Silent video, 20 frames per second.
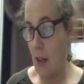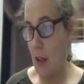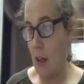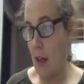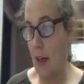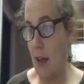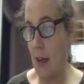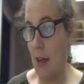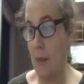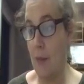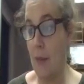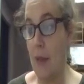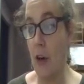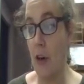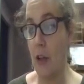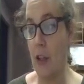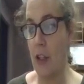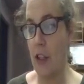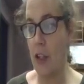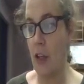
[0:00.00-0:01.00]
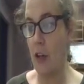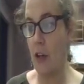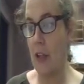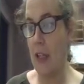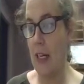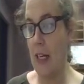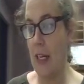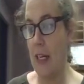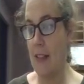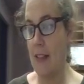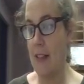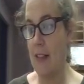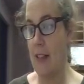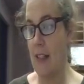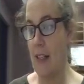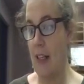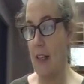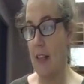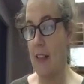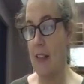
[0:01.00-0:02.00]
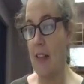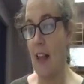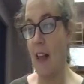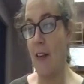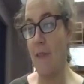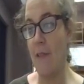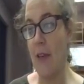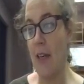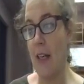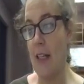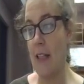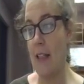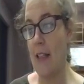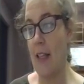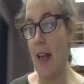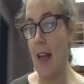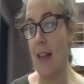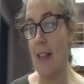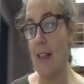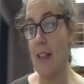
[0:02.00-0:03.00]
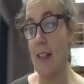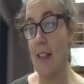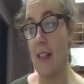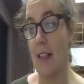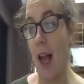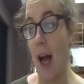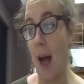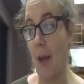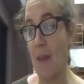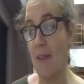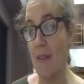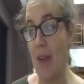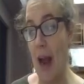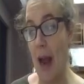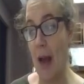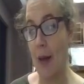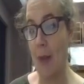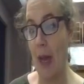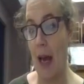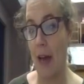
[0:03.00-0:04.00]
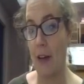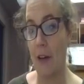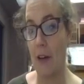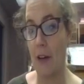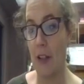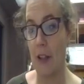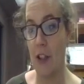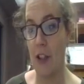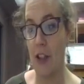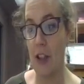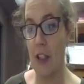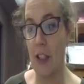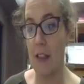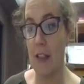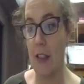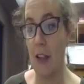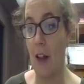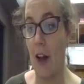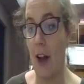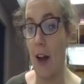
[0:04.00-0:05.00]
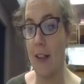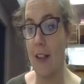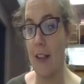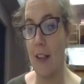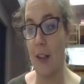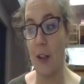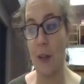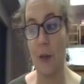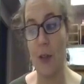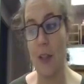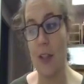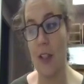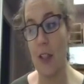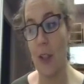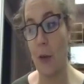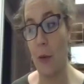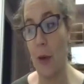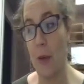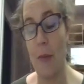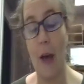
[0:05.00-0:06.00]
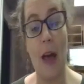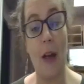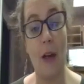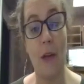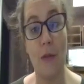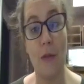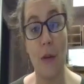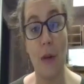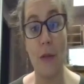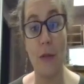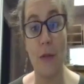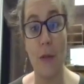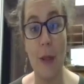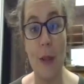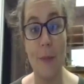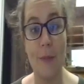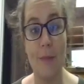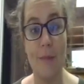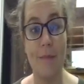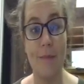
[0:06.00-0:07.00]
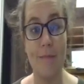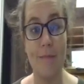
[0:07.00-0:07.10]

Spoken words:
Her attorney said Zeffie's case is a common fact pattern, and she's locked in a grisly, grim battle for her freedom.